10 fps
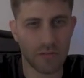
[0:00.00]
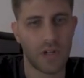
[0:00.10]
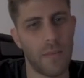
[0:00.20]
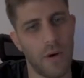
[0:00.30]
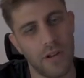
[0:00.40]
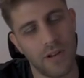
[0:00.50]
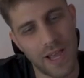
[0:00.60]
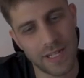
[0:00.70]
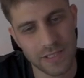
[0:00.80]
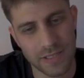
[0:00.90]
Come on,
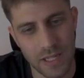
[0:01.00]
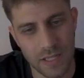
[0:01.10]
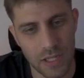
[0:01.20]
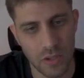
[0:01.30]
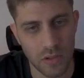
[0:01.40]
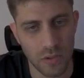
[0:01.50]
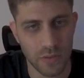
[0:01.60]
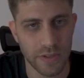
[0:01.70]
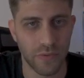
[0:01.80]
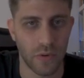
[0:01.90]
I told you,
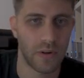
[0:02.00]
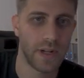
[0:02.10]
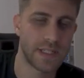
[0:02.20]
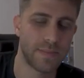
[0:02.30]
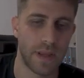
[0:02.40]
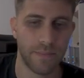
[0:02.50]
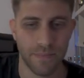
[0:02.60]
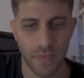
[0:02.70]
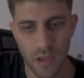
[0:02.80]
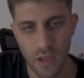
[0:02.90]
d4, let's play.
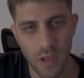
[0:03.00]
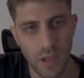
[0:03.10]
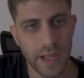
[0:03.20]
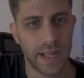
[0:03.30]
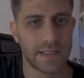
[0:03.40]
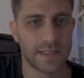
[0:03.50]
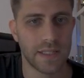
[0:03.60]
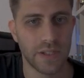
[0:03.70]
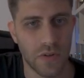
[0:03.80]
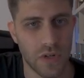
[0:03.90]

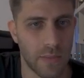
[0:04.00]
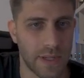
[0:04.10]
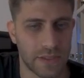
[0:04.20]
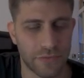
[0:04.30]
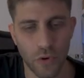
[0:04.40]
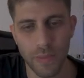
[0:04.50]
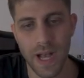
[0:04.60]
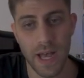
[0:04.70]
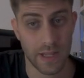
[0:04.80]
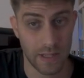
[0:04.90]
Against international master from
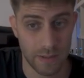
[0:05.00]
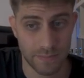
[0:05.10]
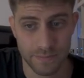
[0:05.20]
Canada.